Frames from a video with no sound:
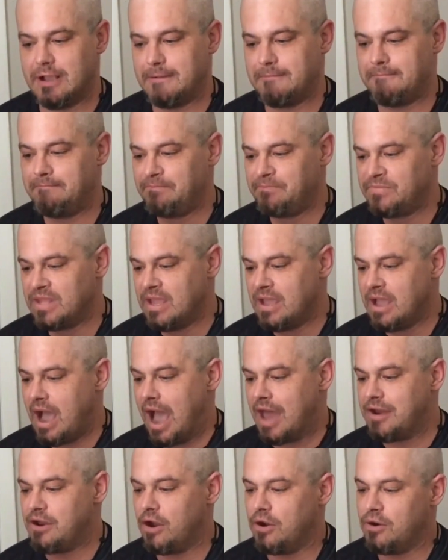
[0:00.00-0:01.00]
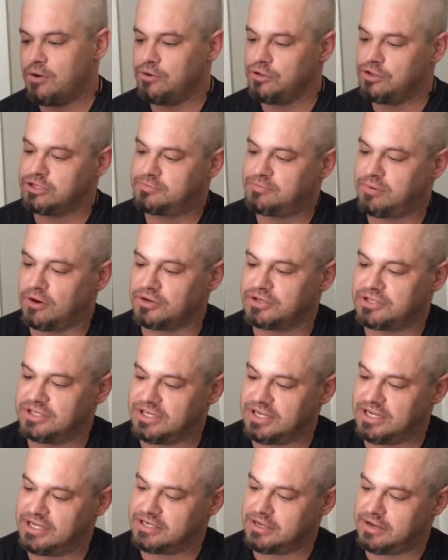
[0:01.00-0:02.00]
some guy that's hitting his head
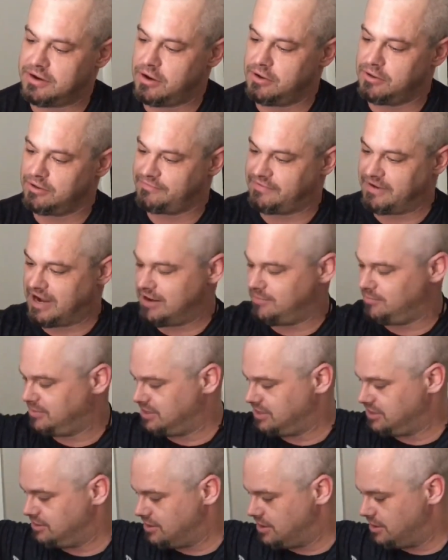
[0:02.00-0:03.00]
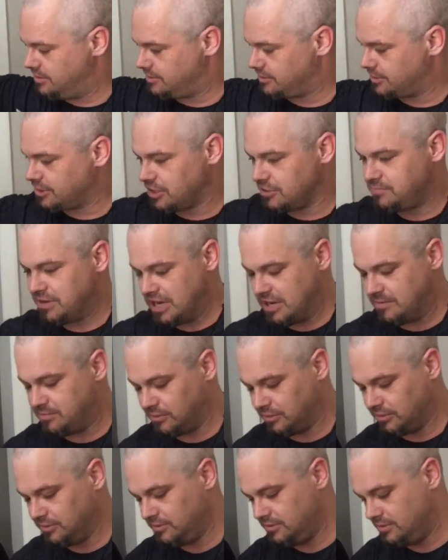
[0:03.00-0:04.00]
against the wall and start
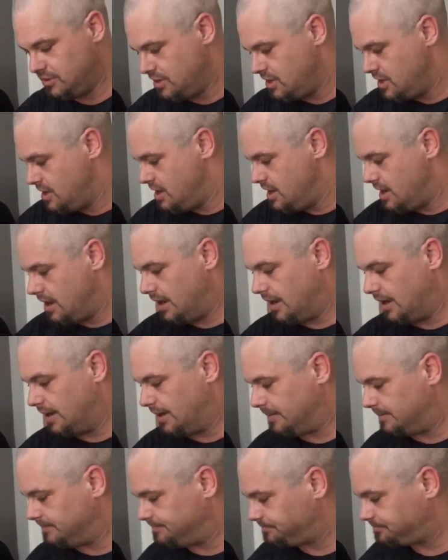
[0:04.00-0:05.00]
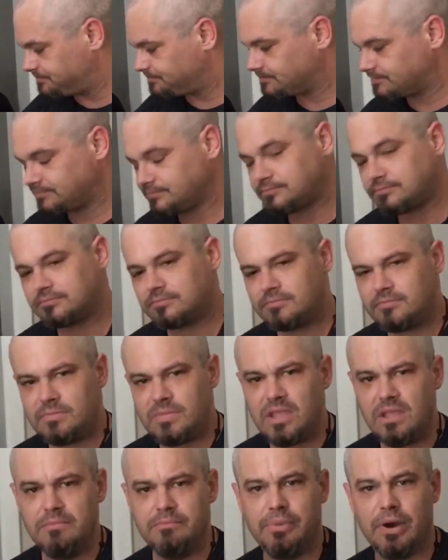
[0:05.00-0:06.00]
hitting your head against the wall, because it is no
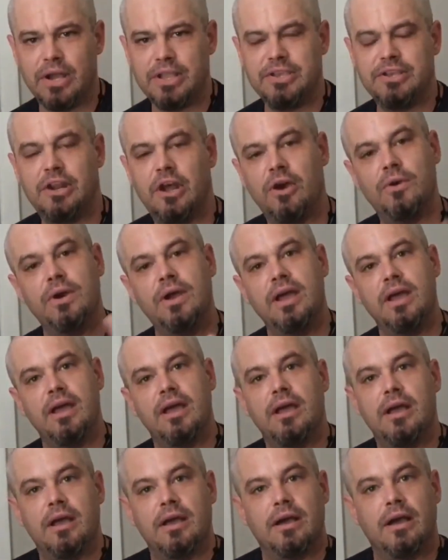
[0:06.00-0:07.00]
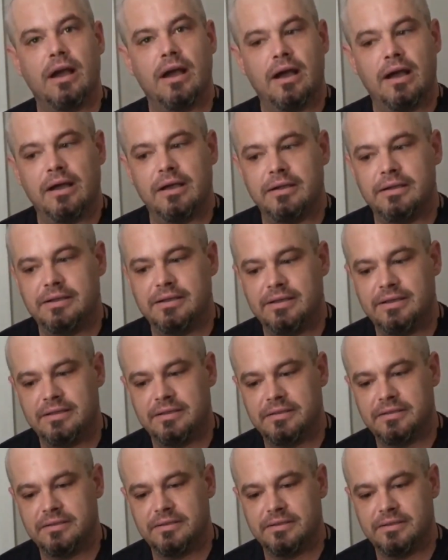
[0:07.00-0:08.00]
good. You might as well just
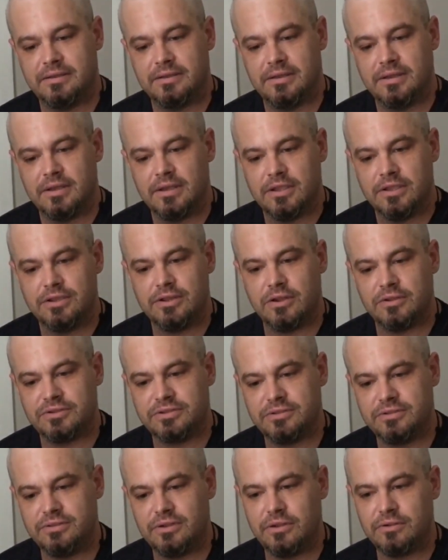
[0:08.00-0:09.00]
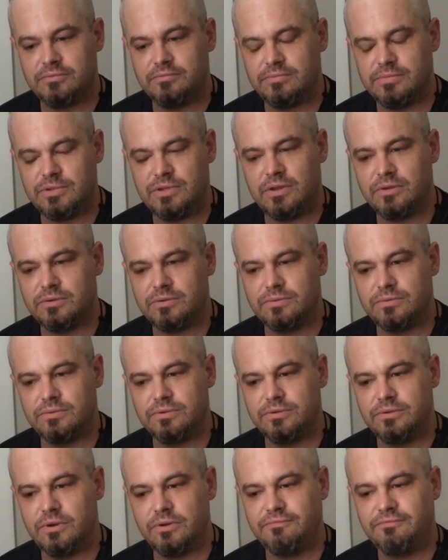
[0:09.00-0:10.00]
throw out all your hammers and start driving
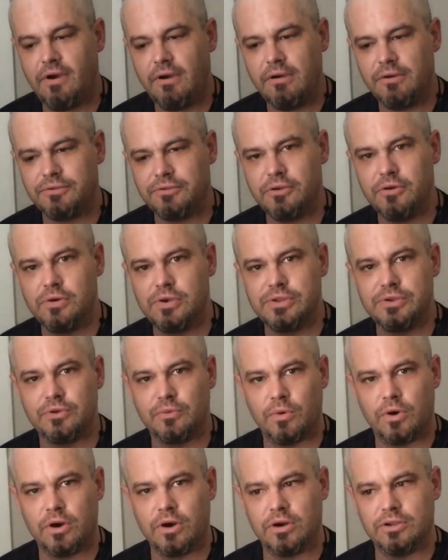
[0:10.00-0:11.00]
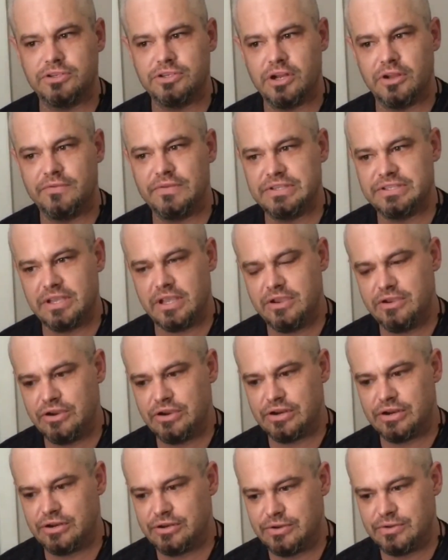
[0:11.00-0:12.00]
nails into shit.
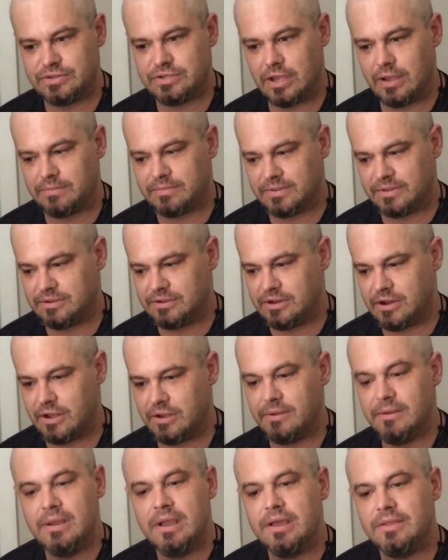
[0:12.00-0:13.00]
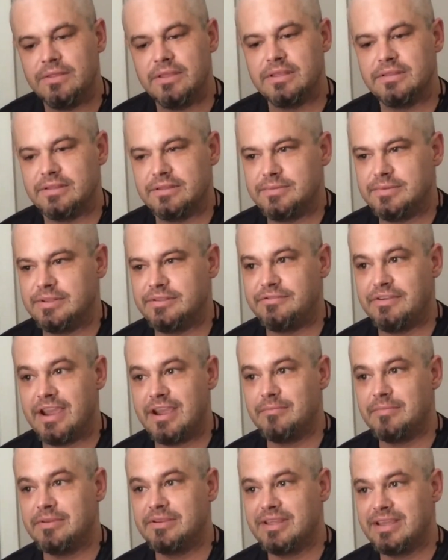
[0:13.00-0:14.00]
All right? You might as well
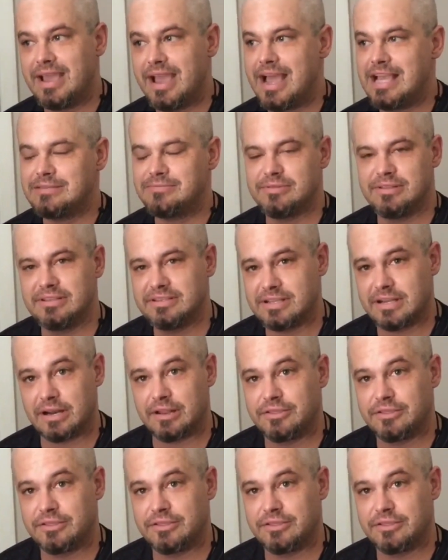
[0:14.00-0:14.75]
just say, forget it.